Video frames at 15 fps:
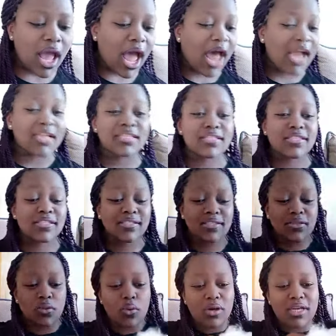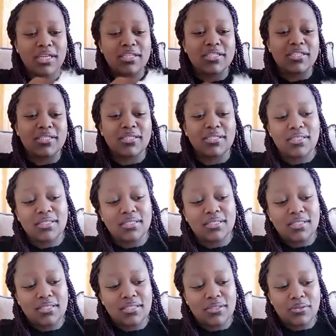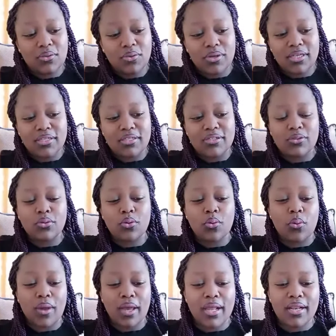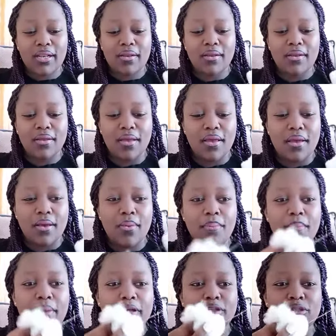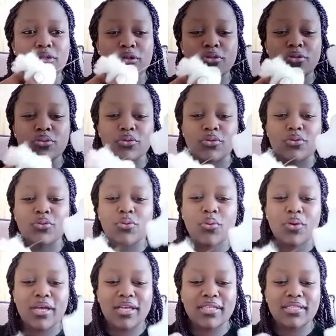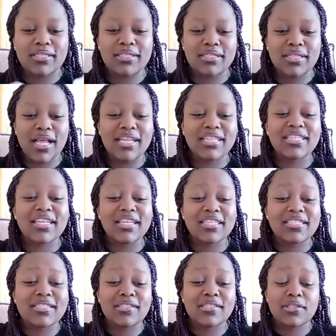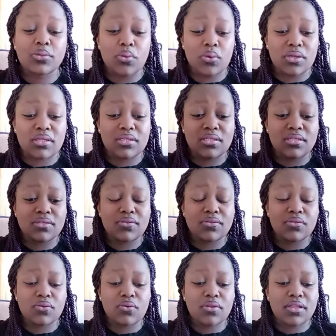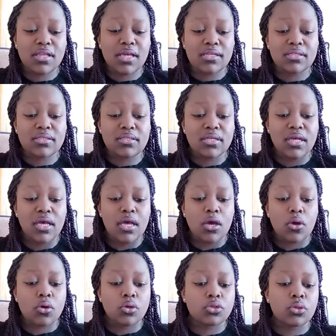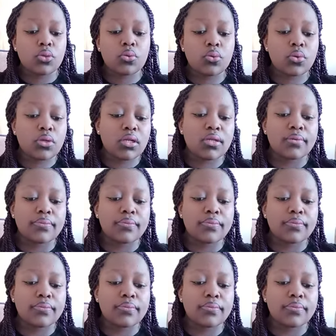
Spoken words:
and soak it so well. Make sure to soak it until it's soaked. Soak that cotton wool.